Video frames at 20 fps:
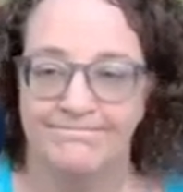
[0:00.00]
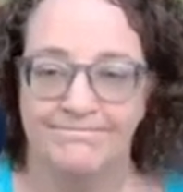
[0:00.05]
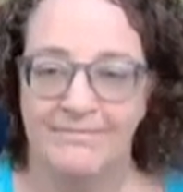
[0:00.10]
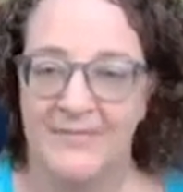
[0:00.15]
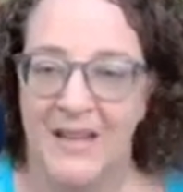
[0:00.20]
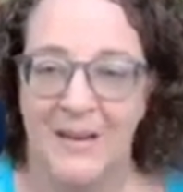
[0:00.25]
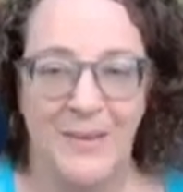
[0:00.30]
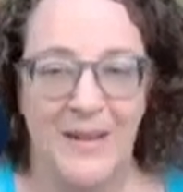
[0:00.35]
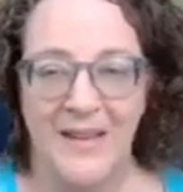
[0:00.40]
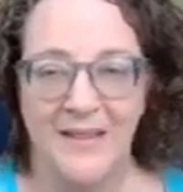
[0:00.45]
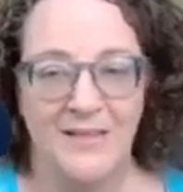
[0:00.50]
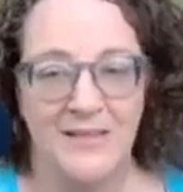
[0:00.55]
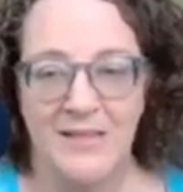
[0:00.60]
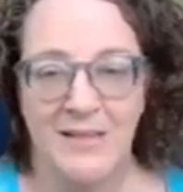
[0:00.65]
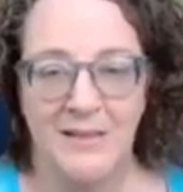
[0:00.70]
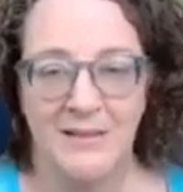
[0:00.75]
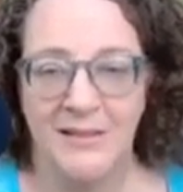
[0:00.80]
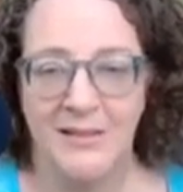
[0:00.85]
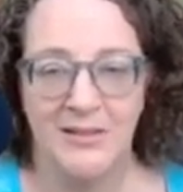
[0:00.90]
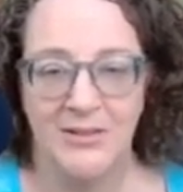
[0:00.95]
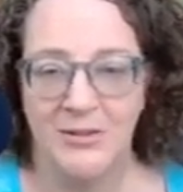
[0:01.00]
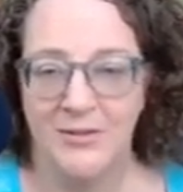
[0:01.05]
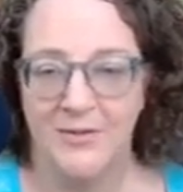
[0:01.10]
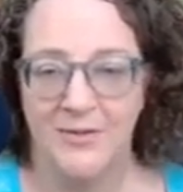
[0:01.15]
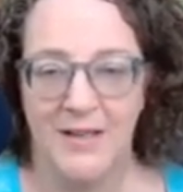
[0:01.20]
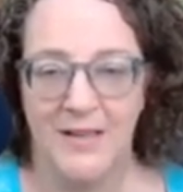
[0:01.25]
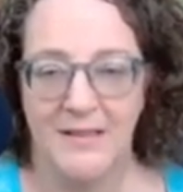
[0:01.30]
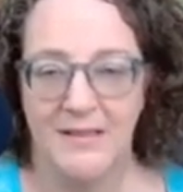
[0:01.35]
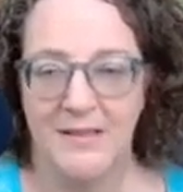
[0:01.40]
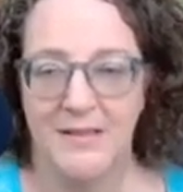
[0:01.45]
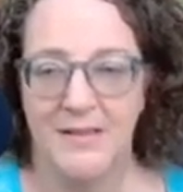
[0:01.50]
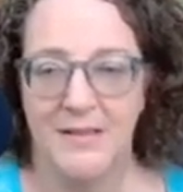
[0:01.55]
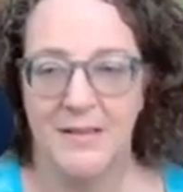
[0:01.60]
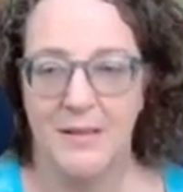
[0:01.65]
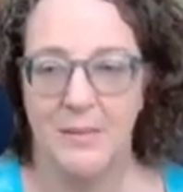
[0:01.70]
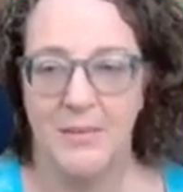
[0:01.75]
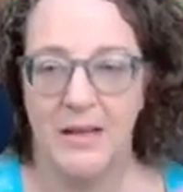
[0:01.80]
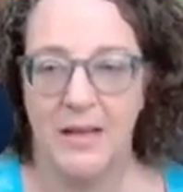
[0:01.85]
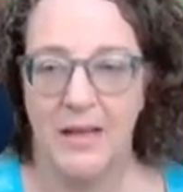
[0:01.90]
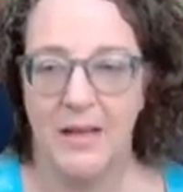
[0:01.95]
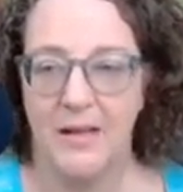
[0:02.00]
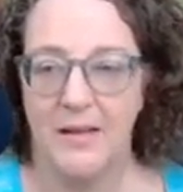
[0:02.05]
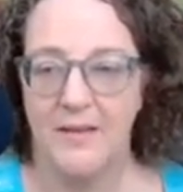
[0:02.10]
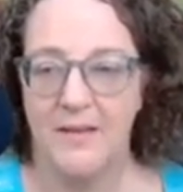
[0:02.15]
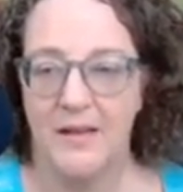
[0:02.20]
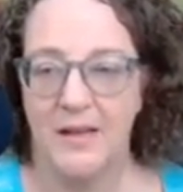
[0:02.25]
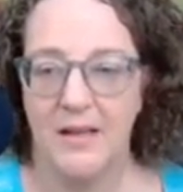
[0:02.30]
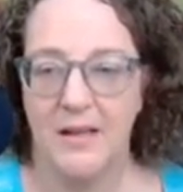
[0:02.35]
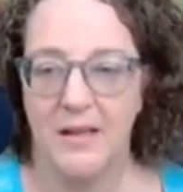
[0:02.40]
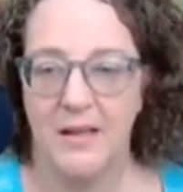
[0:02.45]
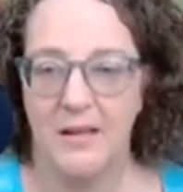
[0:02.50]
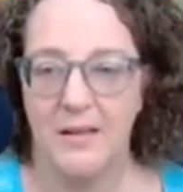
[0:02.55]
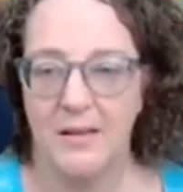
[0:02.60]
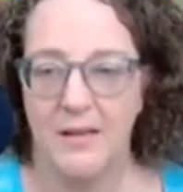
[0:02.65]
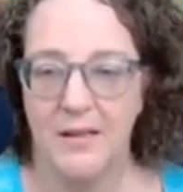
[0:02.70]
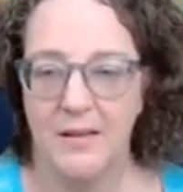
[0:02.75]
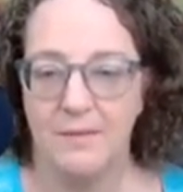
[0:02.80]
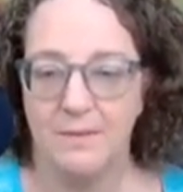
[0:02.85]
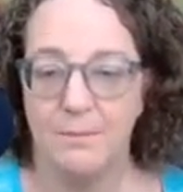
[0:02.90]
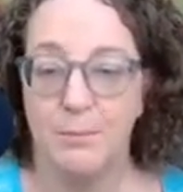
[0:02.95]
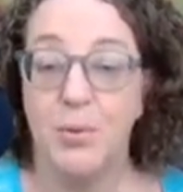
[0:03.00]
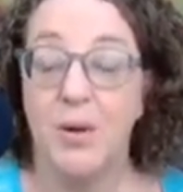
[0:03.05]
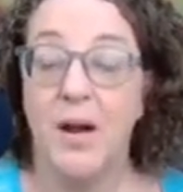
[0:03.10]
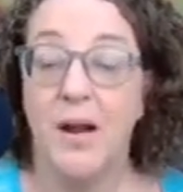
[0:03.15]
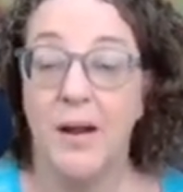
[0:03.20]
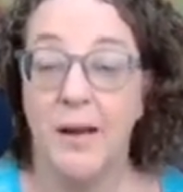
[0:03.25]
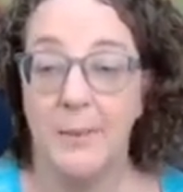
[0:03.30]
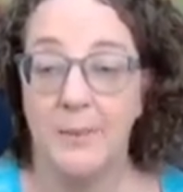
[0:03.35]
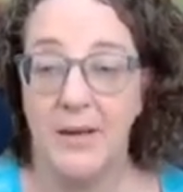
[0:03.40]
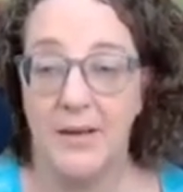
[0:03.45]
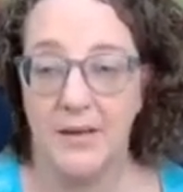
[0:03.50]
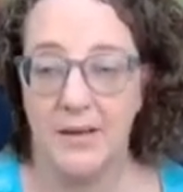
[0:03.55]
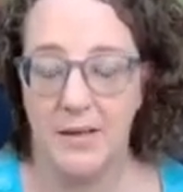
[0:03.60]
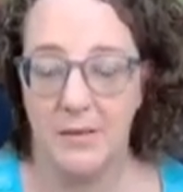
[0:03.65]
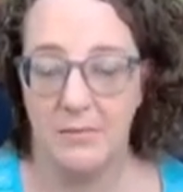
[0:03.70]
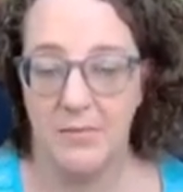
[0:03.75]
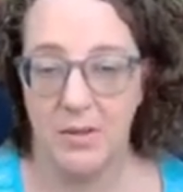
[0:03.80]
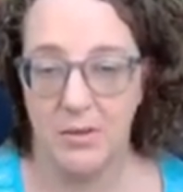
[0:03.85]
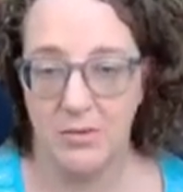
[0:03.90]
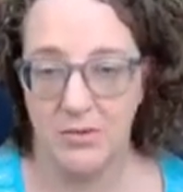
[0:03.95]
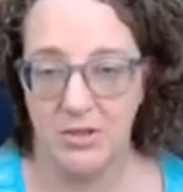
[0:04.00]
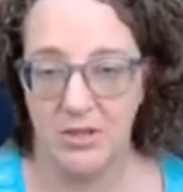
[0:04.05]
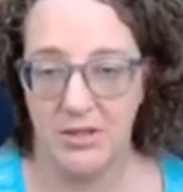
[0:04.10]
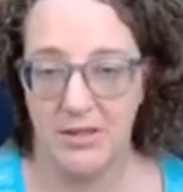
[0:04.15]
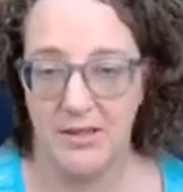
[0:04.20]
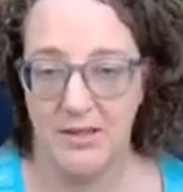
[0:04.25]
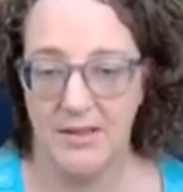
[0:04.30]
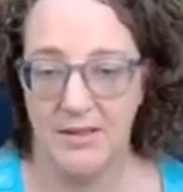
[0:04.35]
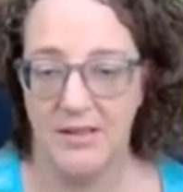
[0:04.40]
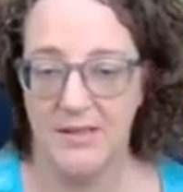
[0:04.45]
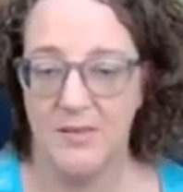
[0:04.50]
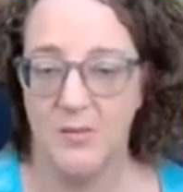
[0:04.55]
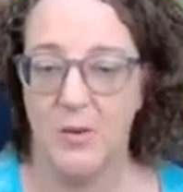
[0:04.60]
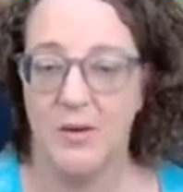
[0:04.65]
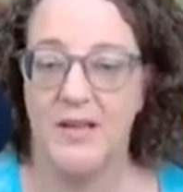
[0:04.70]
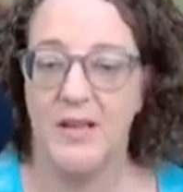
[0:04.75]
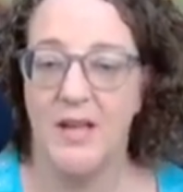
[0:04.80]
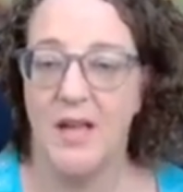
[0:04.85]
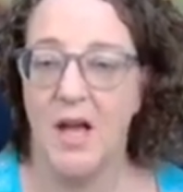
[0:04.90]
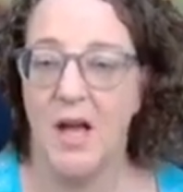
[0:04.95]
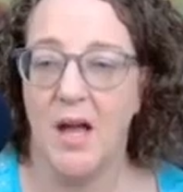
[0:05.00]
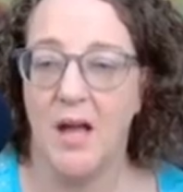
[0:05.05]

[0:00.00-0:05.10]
The behavior is not the issue, friends. The primary emotion is where the